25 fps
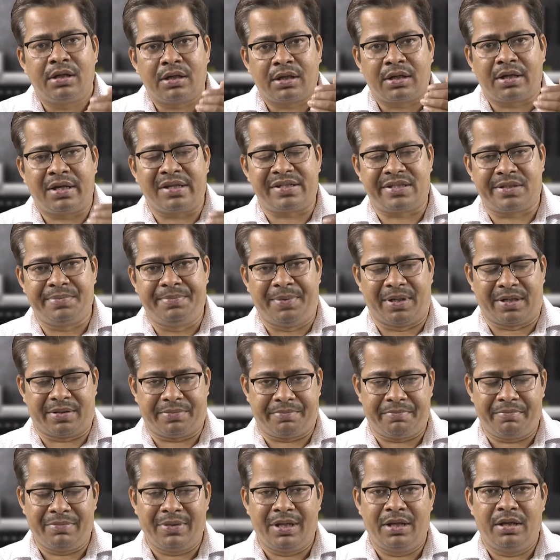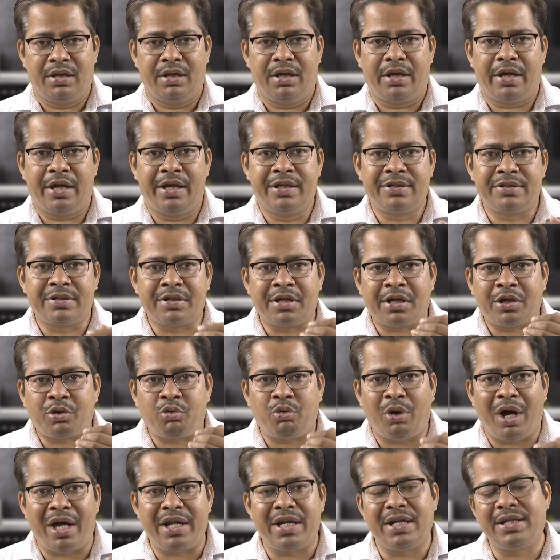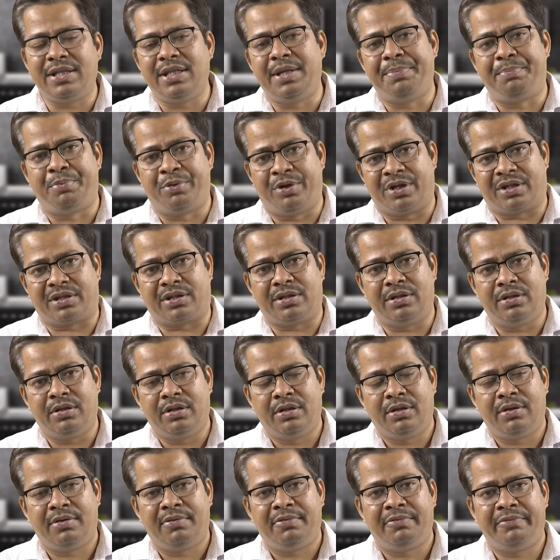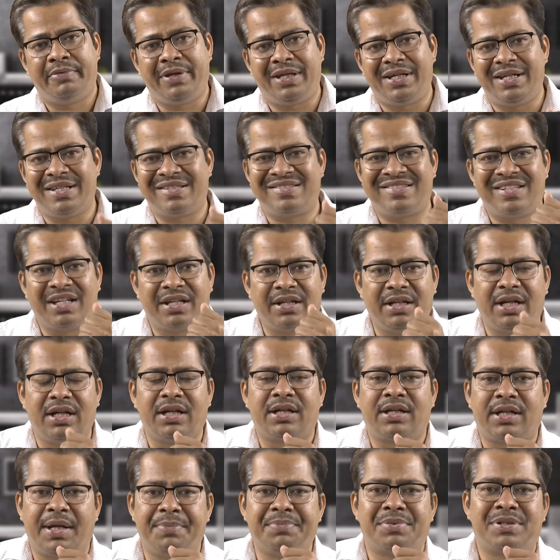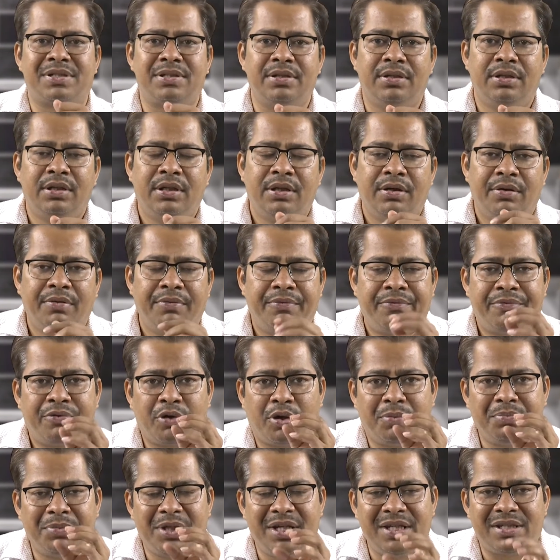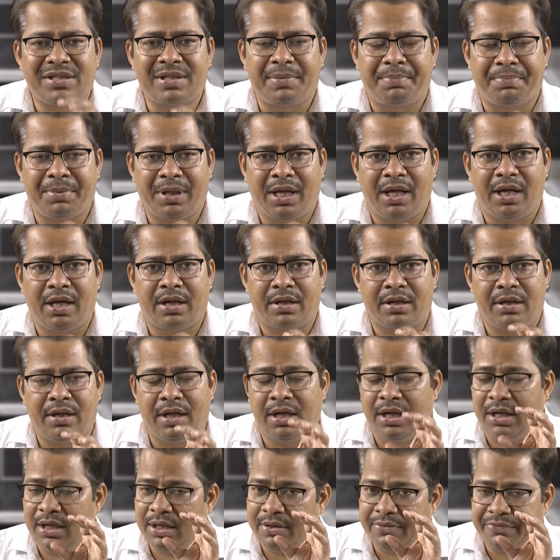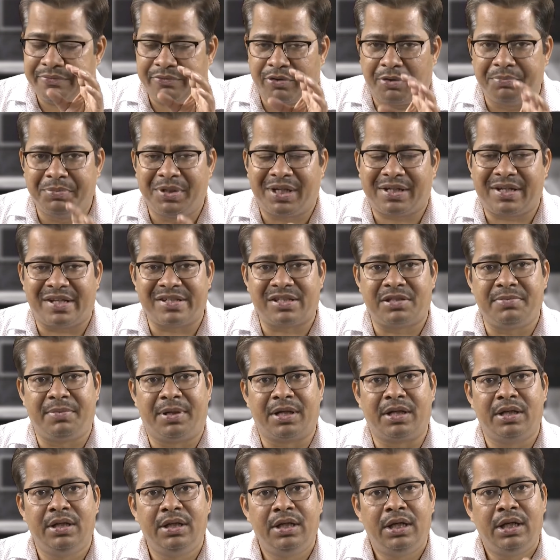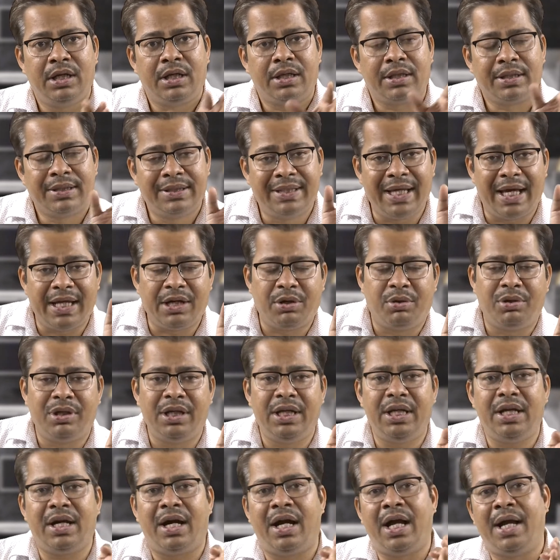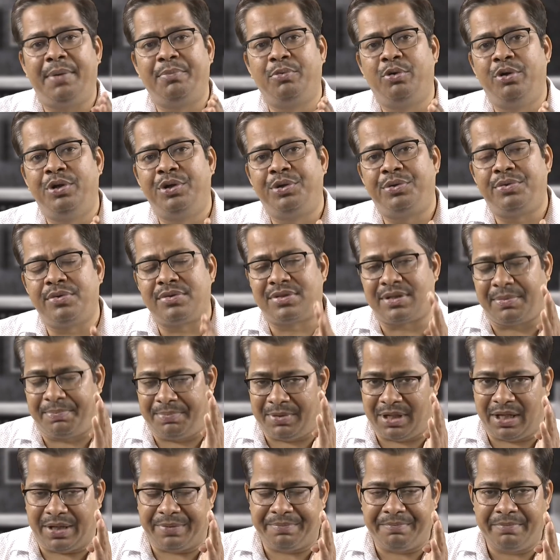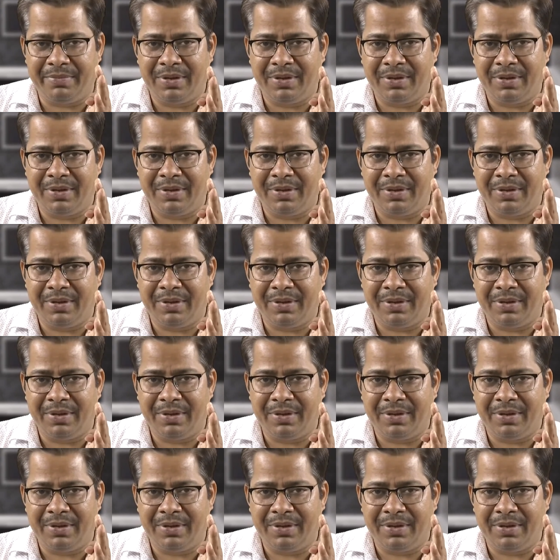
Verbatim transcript: customer is requiring the product, when a signal comes from the supplier, uh, from the customer, then only I am going to supply.